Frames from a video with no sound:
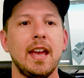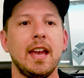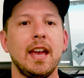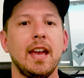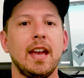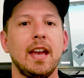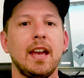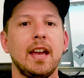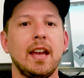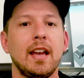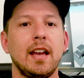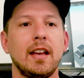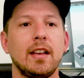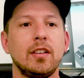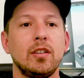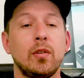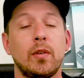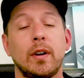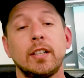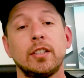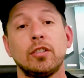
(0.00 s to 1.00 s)

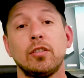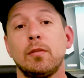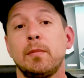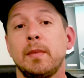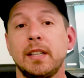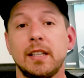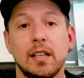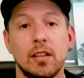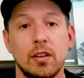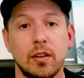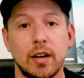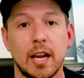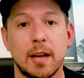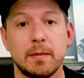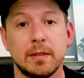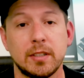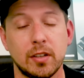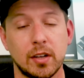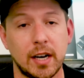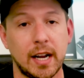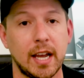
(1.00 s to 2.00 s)
and you're assuming that your game
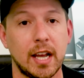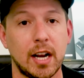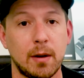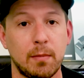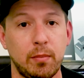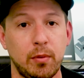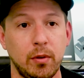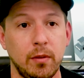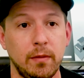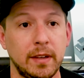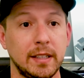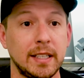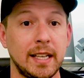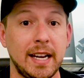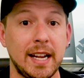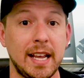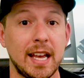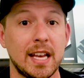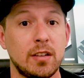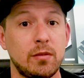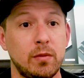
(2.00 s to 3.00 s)
is going to get approved and then
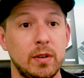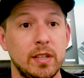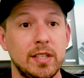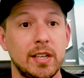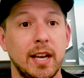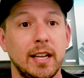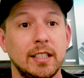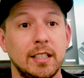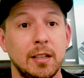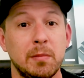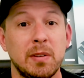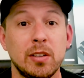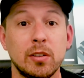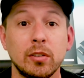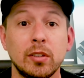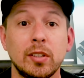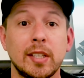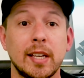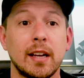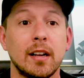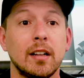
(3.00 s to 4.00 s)
it gets rejected, but you
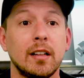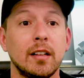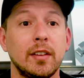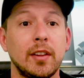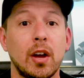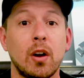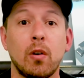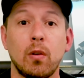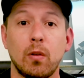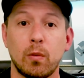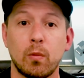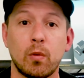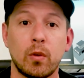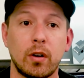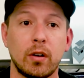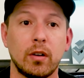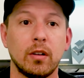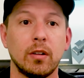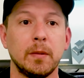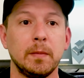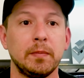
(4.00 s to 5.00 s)
tell the whole
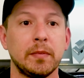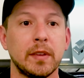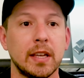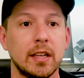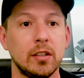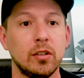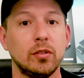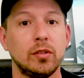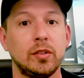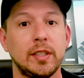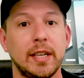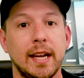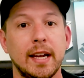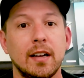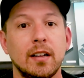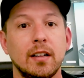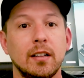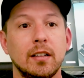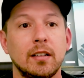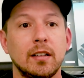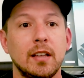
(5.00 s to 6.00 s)
world, you
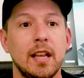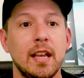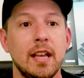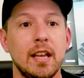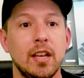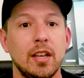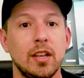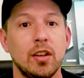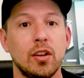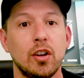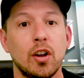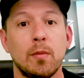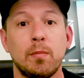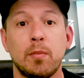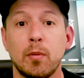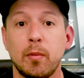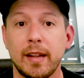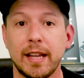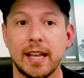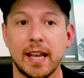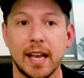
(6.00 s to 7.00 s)
tell, you know,
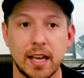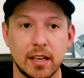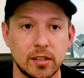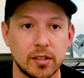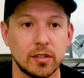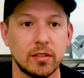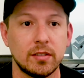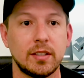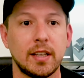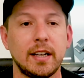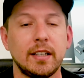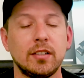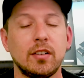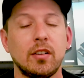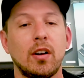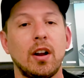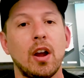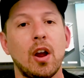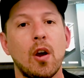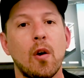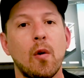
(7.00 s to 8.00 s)
publications that it's
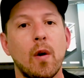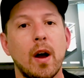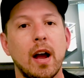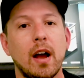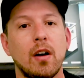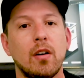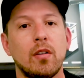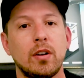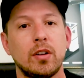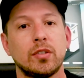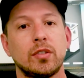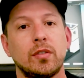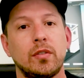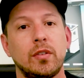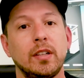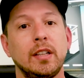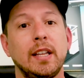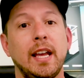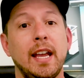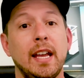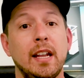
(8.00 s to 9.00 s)
going to go out on a
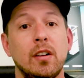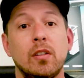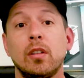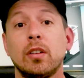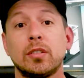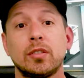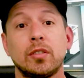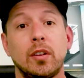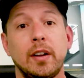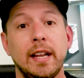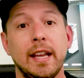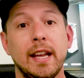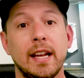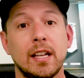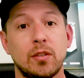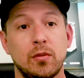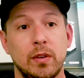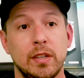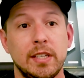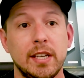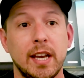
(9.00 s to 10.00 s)
certain day, and all of a sudden it
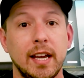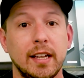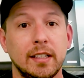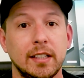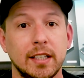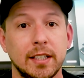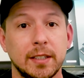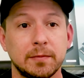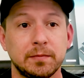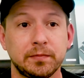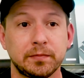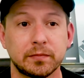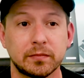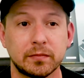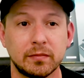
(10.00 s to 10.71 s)
gets rejected.